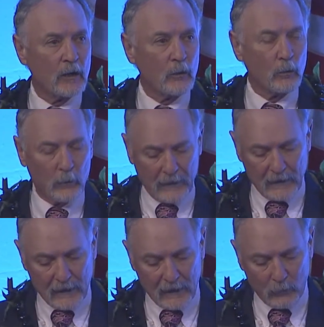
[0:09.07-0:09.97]
We
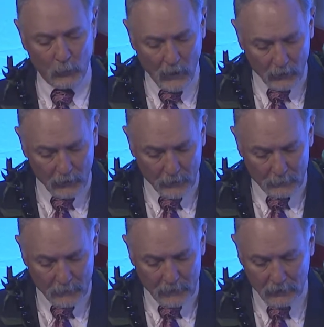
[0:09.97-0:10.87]
welcome
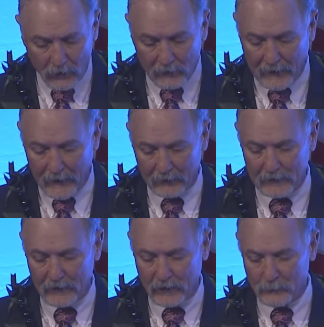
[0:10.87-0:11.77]
Clark County
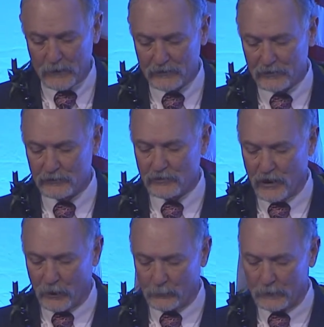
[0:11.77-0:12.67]
Commission
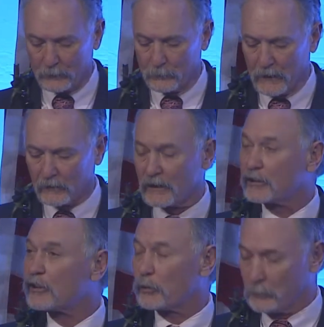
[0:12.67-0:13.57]
Chairman Marilyn
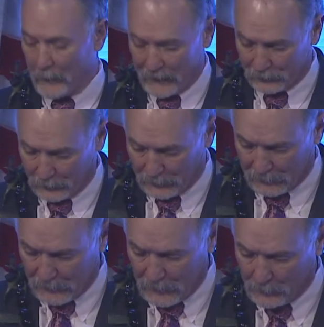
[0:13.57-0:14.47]
Kirkpatrick.
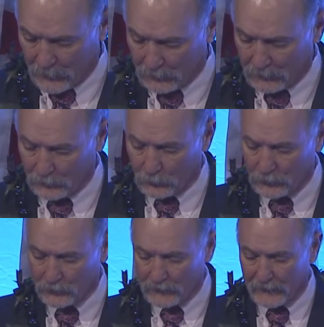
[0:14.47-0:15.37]
Marilyn was
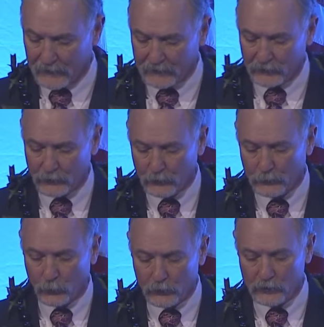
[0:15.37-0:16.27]
elected to a
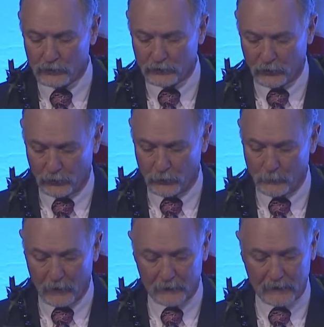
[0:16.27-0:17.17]
4-year term
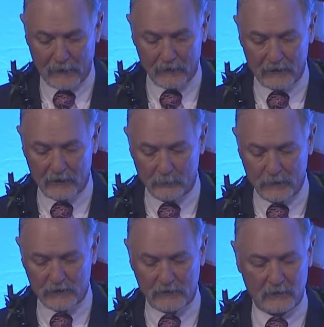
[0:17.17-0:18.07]
on the County
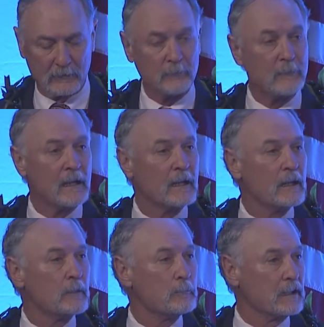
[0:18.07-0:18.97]
Commission
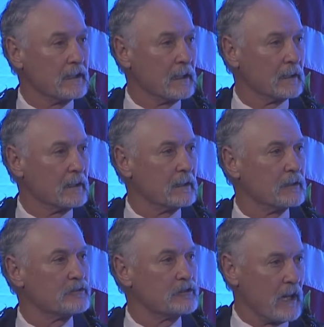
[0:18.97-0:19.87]
beginning in
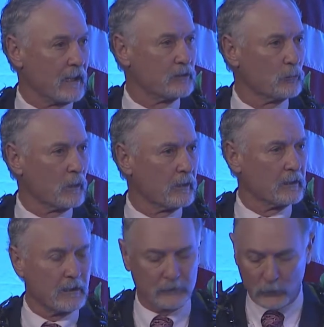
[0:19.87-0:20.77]
January
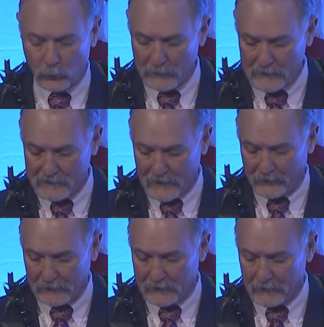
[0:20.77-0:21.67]
of
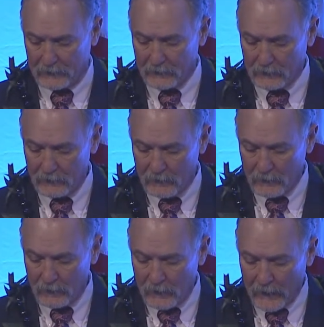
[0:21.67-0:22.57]
2017
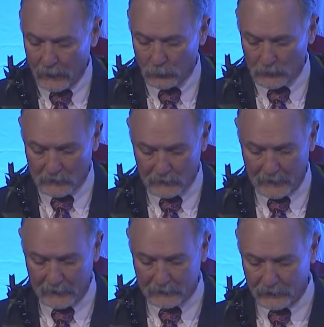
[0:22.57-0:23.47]
and was
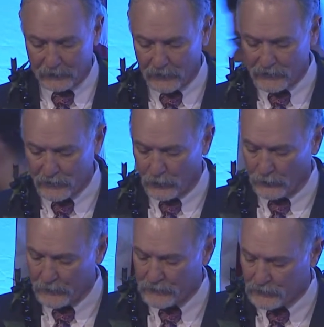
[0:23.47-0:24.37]
elected to serve
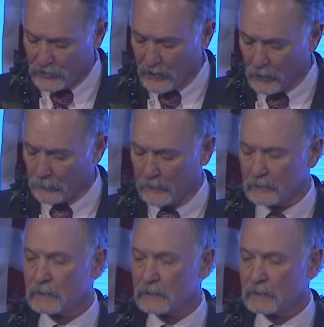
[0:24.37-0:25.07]
as chairman